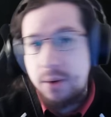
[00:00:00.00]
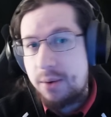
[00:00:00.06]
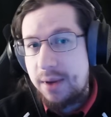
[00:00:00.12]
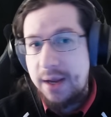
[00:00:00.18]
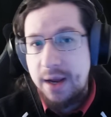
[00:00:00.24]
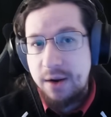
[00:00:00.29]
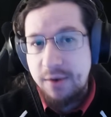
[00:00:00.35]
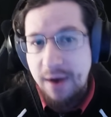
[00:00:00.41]

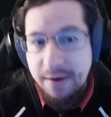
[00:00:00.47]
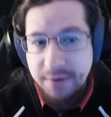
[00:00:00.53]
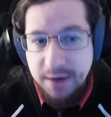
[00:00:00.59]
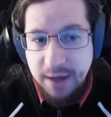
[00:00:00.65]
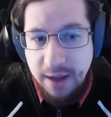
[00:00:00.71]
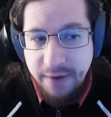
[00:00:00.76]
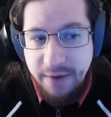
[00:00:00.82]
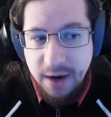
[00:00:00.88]
only get
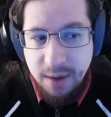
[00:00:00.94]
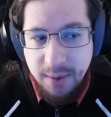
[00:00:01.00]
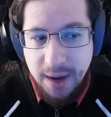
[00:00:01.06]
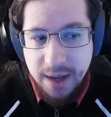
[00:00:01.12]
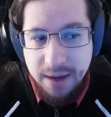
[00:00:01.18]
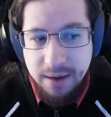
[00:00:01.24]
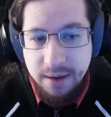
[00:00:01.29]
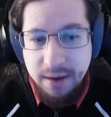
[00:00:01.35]
crafted life
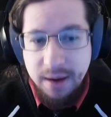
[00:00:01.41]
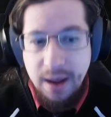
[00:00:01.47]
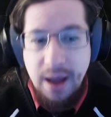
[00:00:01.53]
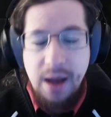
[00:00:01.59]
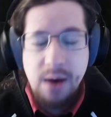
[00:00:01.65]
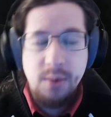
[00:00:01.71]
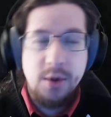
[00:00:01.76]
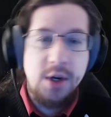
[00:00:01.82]
anyway,
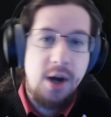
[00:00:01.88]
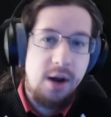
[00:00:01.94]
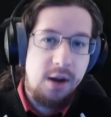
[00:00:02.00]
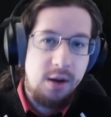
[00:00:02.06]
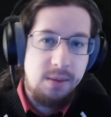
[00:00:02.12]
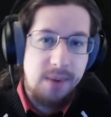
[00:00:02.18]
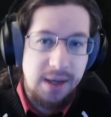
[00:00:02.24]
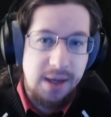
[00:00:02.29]
and we're
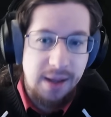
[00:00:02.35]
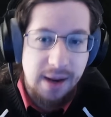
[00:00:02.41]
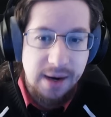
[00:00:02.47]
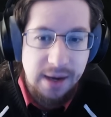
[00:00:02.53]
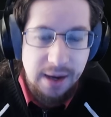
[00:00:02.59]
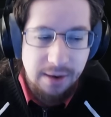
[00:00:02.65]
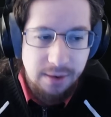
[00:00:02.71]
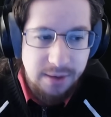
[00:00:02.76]
talking about a
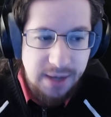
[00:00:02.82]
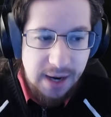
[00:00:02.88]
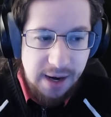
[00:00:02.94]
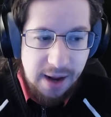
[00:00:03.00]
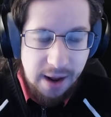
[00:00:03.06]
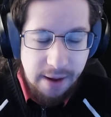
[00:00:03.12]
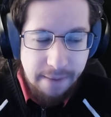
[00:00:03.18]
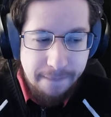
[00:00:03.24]
Lightning Arrow
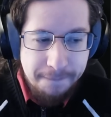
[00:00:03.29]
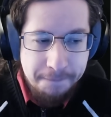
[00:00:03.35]
Deadeye.